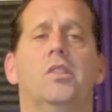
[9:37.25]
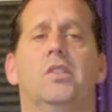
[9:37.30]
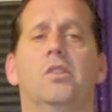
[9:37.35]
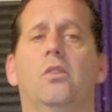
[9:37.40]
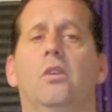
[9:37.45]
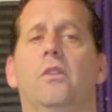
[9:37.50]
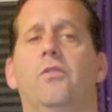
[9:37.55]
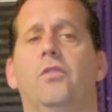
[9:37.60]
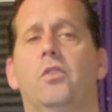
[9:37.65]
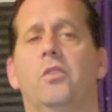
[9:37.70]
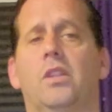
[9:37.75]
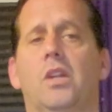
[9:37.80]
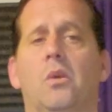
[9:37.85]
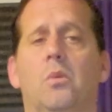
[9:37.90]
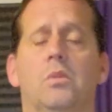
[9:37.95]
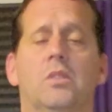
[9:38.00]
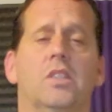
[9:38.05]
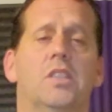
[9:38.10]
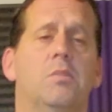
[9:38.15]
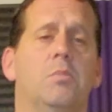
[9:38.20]
so if you're
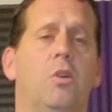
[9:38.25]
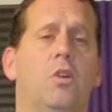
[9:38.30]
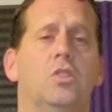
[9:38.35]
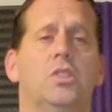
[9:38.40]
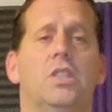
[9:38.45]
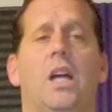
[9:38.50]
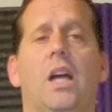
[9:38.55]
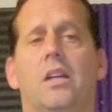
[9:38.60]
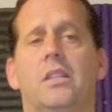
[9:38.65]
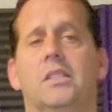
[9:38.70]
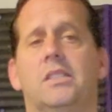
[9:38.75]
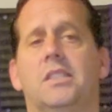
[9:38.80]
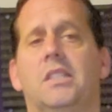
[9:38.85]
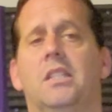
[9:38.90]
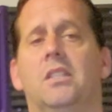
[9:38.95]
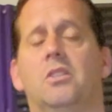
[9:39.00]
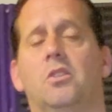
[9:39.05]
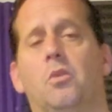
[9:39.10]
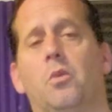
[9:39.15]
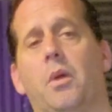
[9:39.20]
there with a small child who's
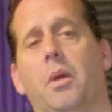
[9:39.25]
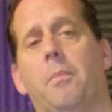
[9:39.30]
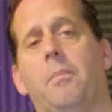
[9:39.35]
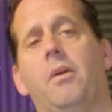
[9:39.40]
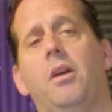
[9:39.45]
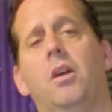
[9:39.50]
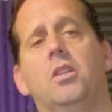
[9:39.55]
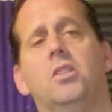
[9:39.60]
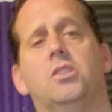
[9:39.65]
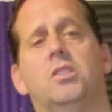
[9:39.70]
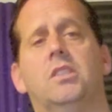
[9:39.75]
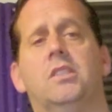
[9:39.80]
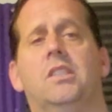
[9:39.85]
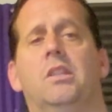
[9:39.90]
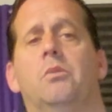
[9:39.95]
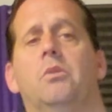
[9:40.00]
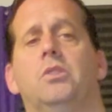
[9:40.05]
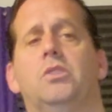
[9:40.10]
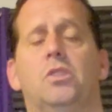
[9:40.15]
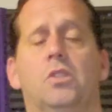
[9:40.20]
getting a little rambunctious,
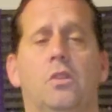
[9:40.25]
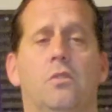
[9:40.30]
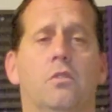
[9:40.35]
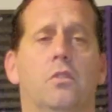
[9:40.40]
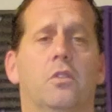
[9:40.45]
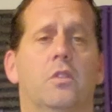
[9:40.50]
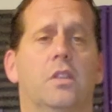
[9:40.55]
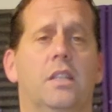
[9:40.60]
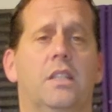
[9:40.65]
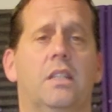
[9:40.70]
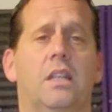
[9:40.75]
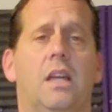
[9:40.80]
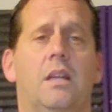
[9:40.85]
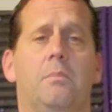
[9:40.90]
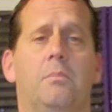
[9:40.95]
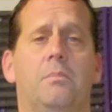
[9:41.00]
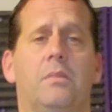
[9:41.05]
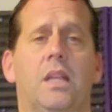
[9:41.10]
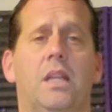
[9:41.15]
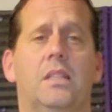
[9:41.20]
they reach over, they
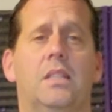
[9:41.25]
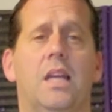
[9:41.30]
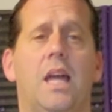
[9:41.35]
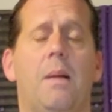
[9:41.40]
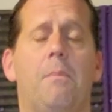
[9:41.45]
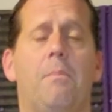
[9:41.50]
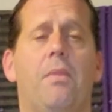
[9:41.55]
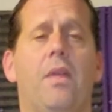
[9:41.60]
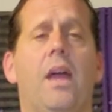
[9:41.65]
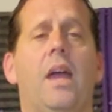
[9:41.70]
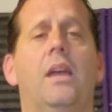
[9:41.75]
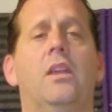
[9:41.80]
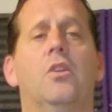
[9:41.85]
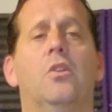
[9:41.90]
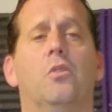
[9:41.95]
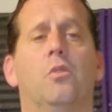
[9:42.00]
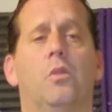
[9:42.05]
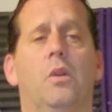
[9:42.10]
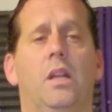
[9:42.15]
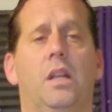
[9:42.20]
tap that,
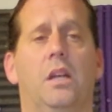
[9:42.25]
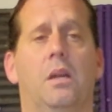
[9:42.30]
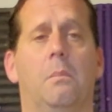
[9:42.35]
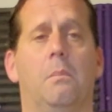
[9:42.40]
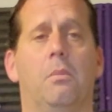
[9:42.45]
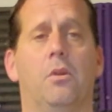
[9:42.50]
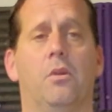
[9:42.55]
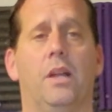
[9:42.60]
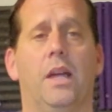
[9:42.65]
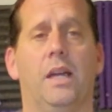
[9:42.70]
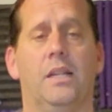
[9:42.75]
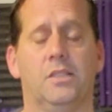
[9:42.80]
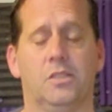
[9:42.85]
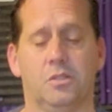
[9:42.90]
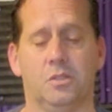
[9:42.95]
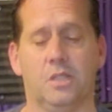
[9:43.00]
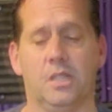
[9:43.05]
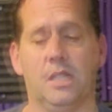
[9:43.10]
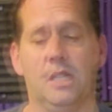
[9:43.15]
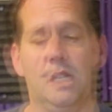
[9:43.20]
you're creating a burn
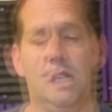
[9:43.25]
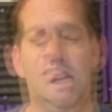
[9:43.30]
hazard.